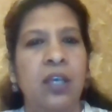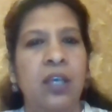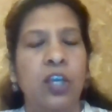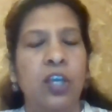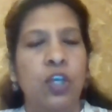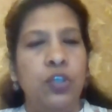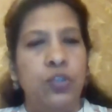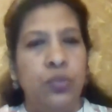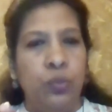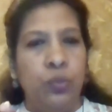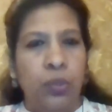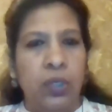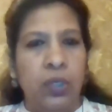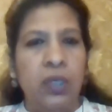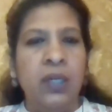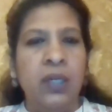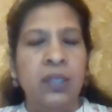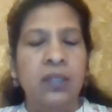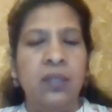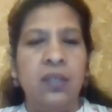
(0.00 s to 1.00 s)
to
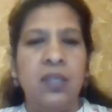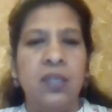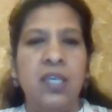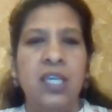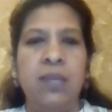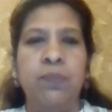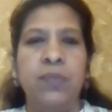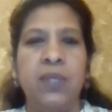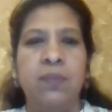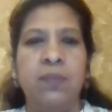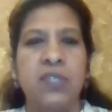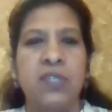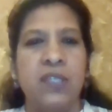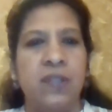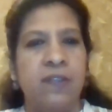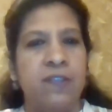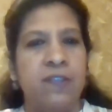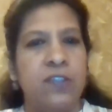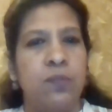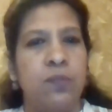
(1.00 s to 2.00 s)
learn, keep
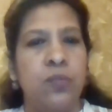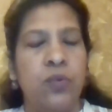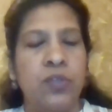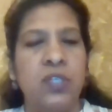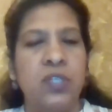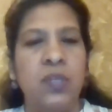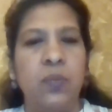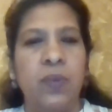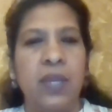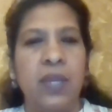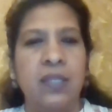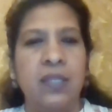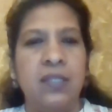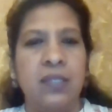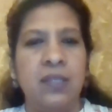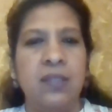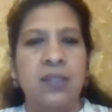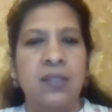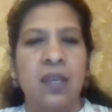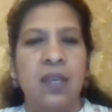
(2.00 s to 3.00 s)
themselves
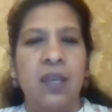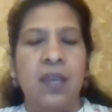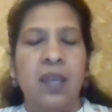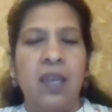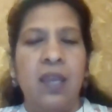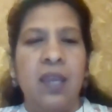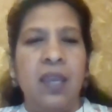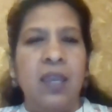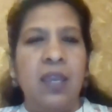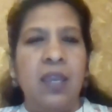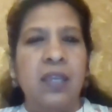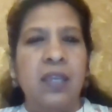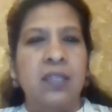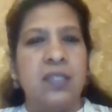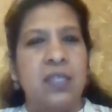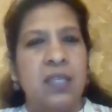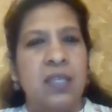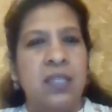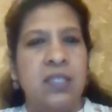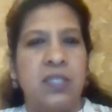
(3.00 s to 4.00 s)
motivated
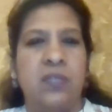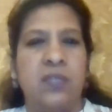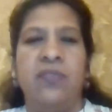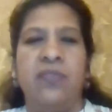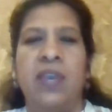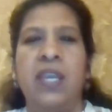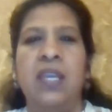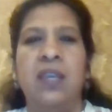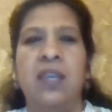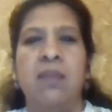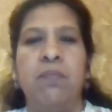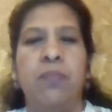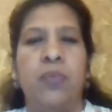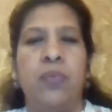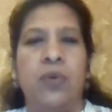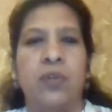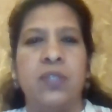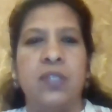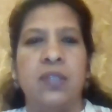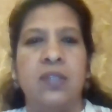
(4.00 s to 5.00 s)
is very
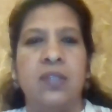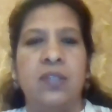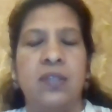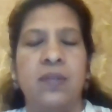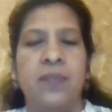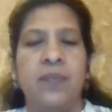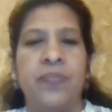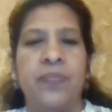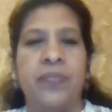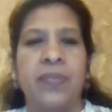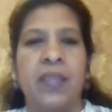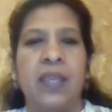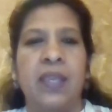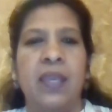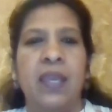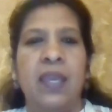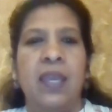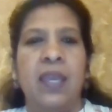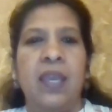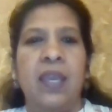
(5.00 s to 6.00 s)
important.
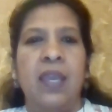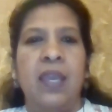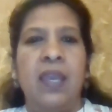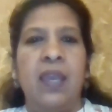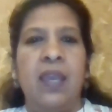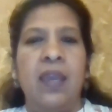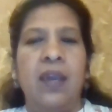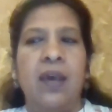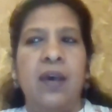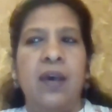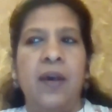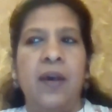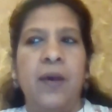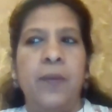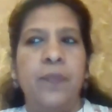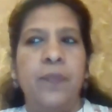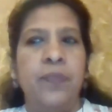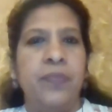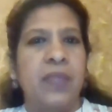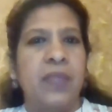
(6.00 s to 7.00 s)

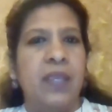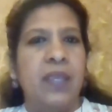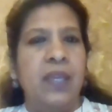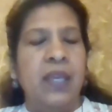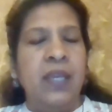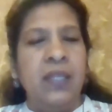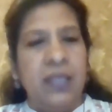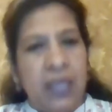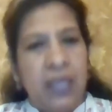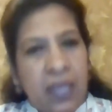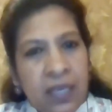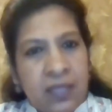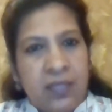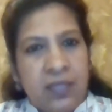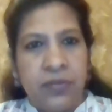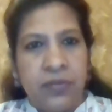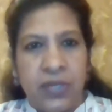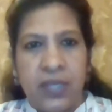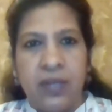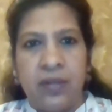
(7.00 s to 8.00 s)
It is
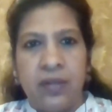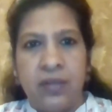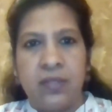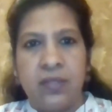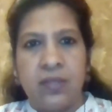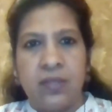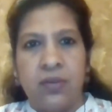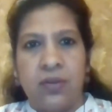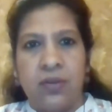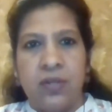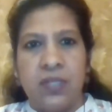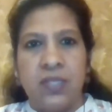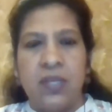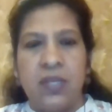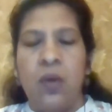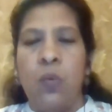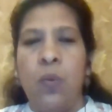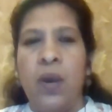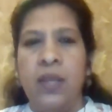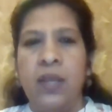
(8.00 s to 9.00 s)
a rigorous course.
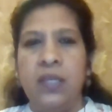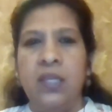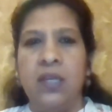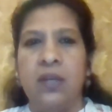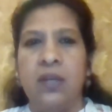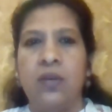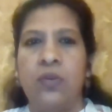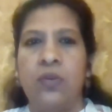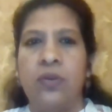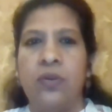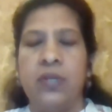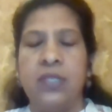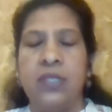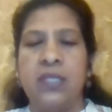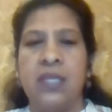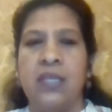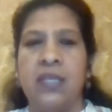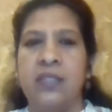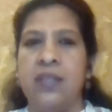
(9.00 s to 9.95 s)
A 1-year course has